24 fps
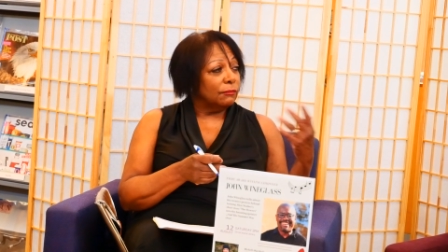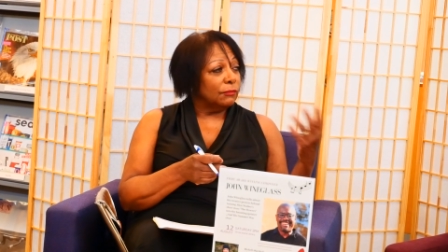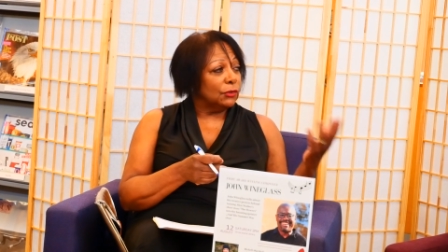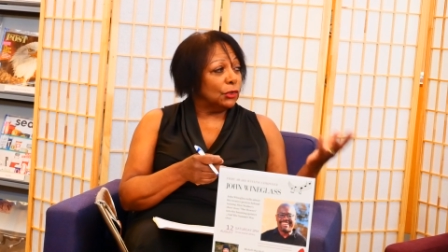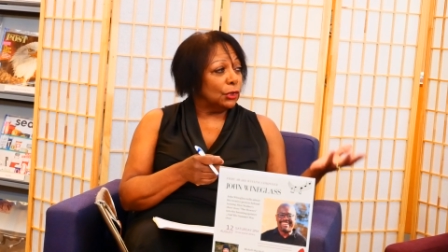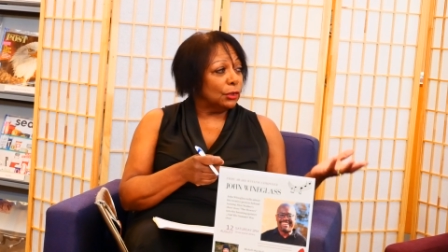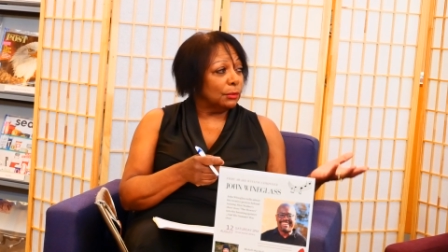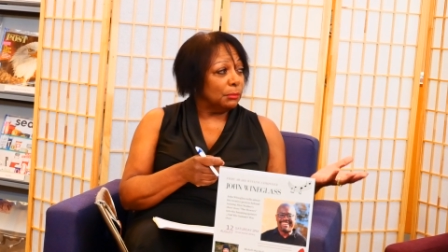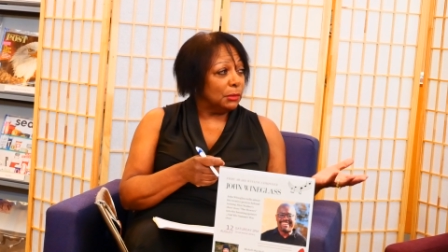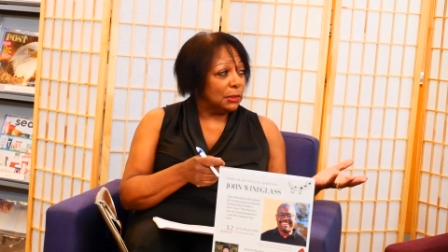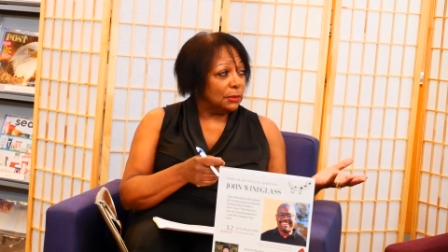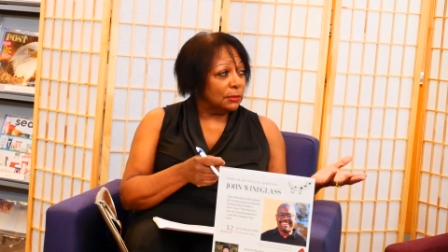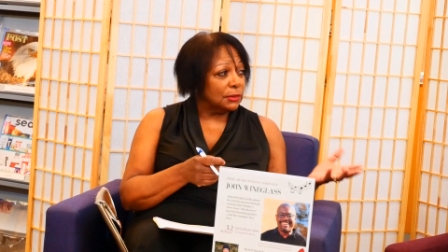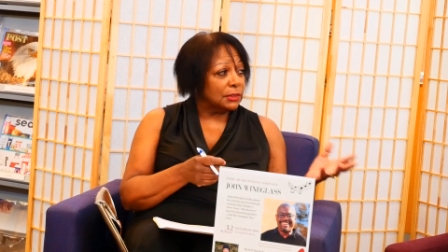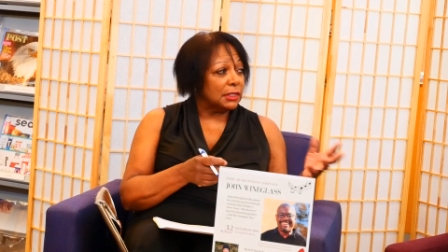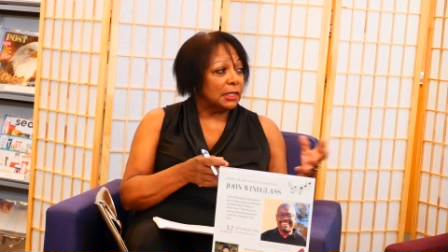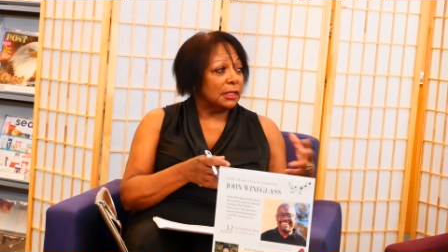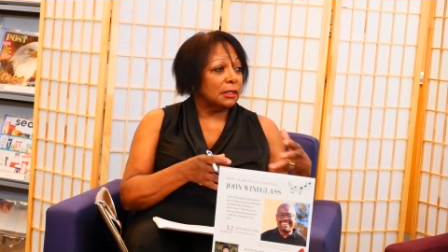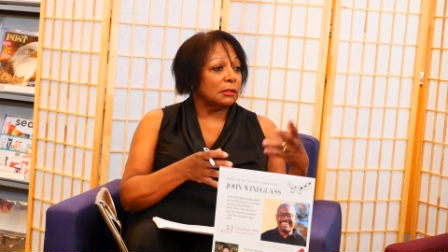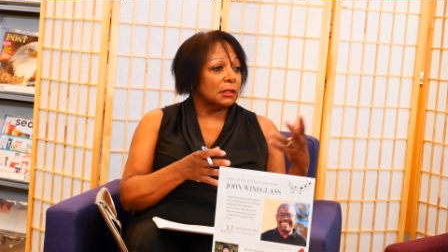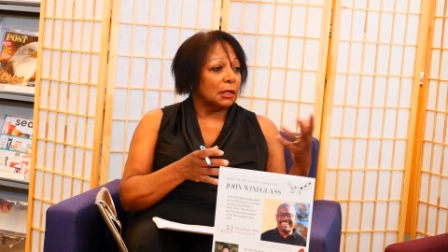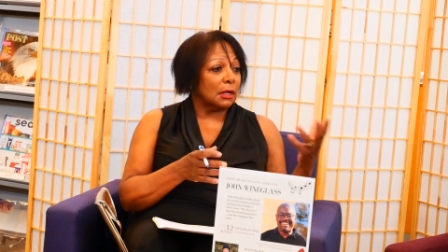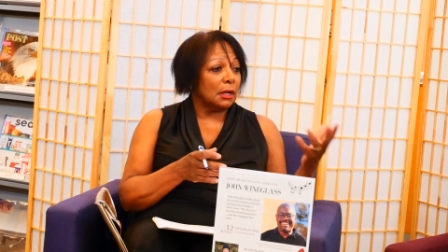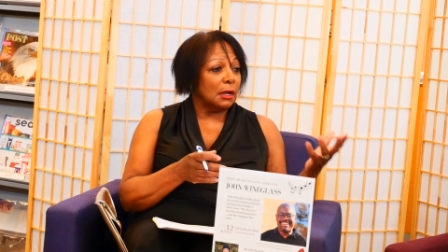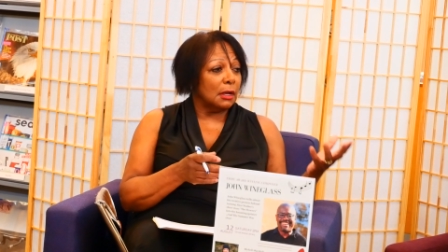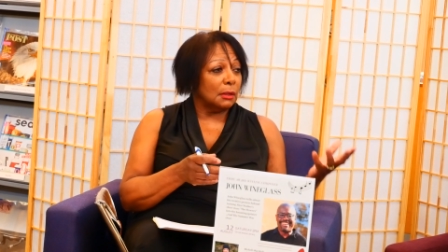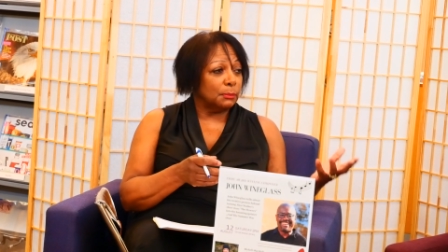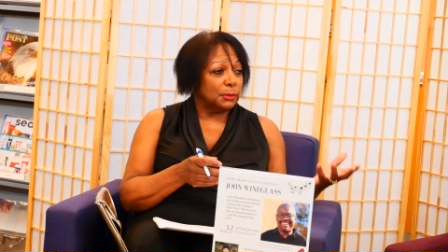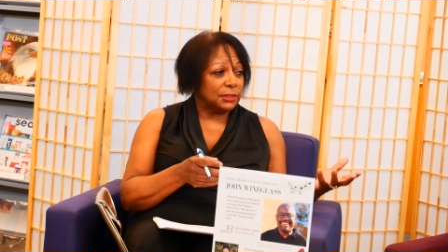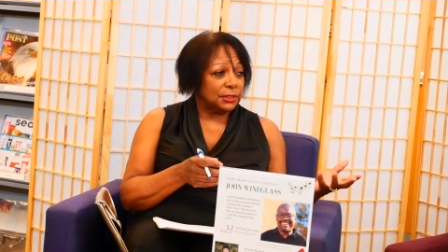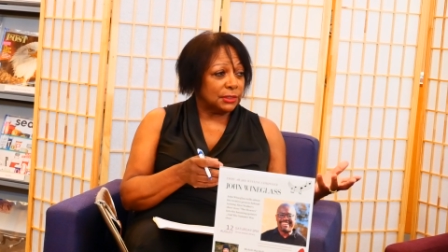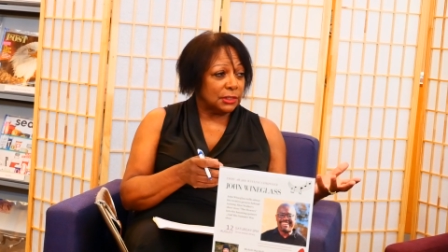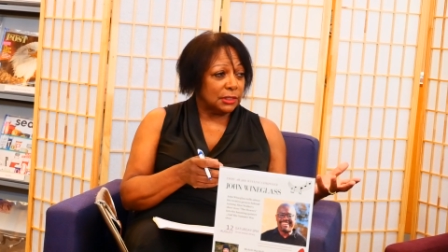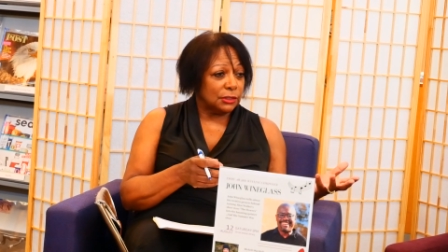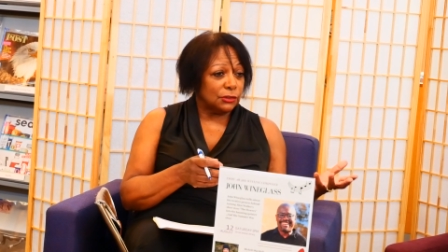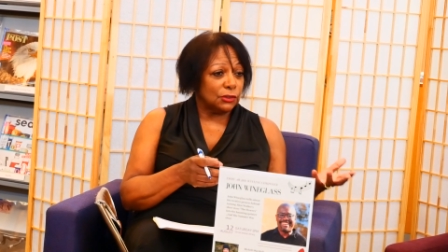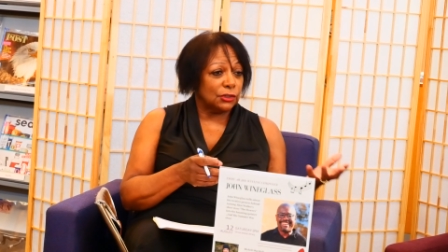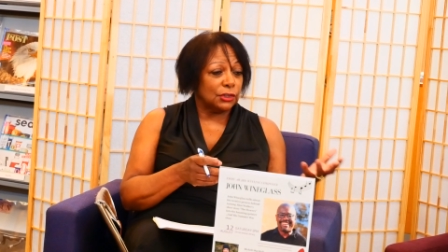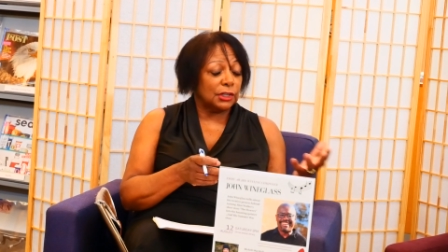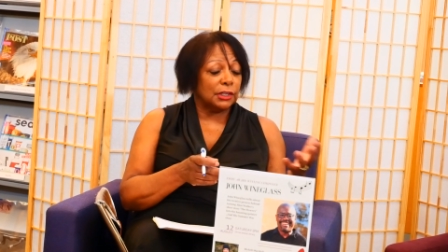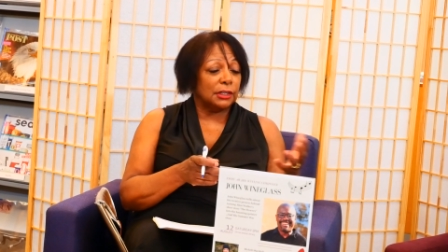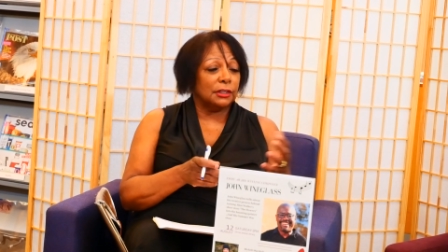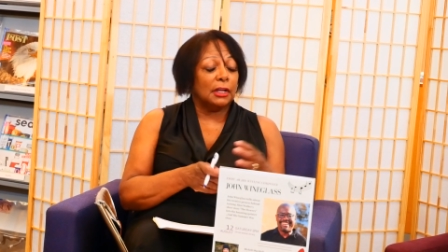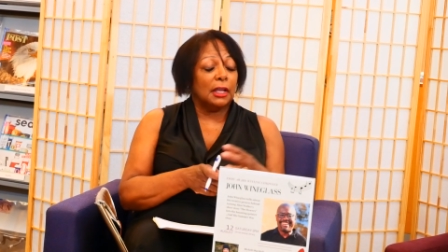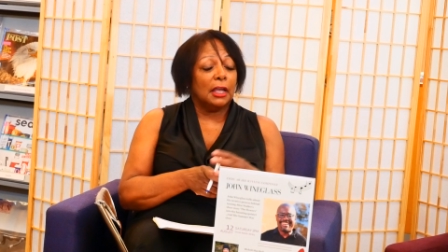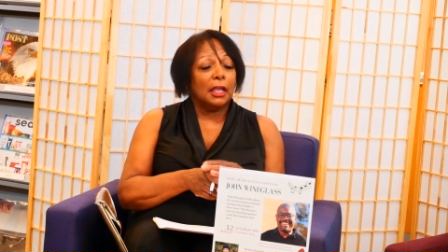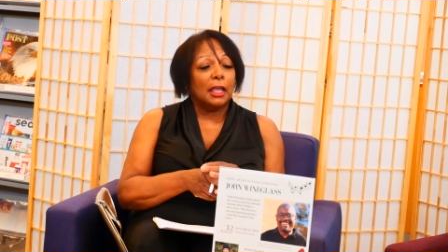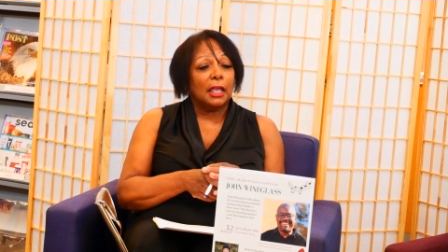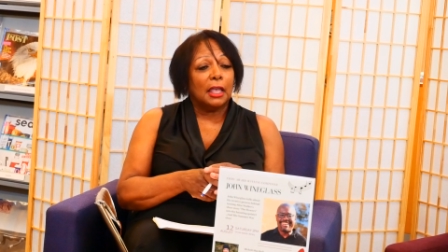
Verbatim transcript: your music, the composition,